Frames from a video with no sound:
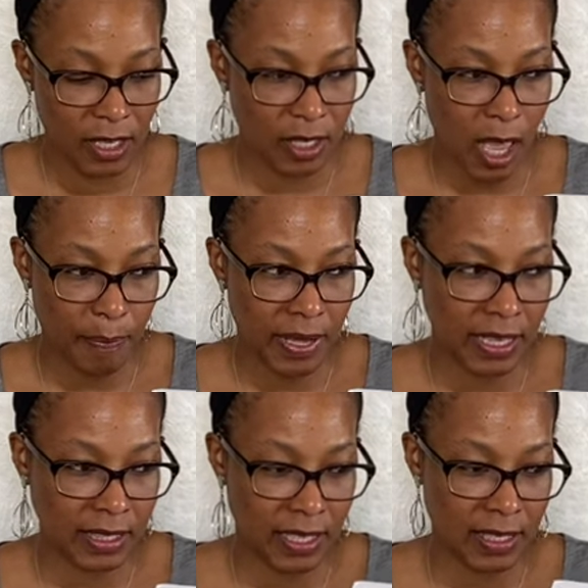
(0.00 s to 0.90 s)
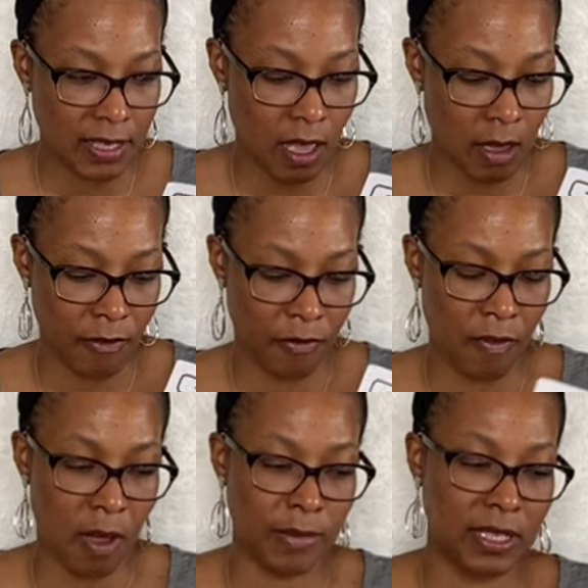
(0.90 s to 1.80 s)
So I picked this up
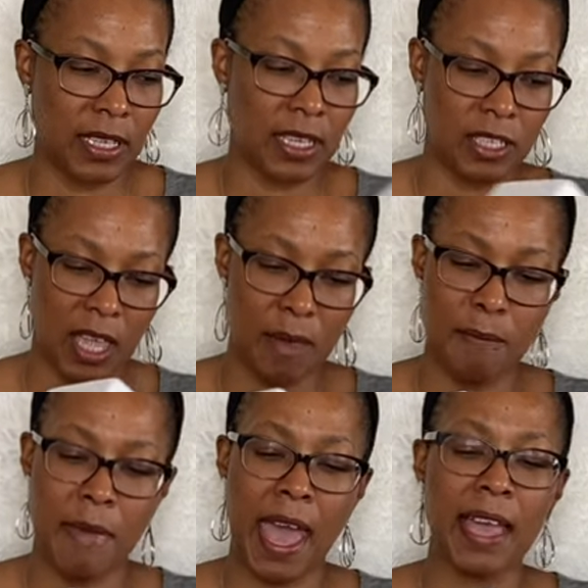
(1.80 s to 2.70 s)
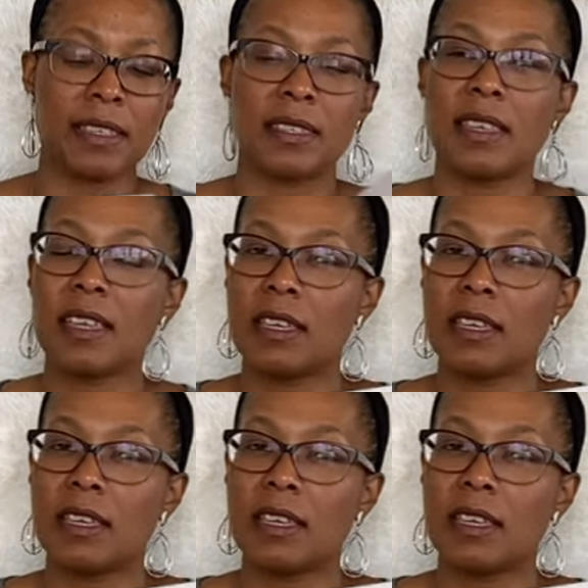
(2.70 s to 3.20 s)
from TJ Maxx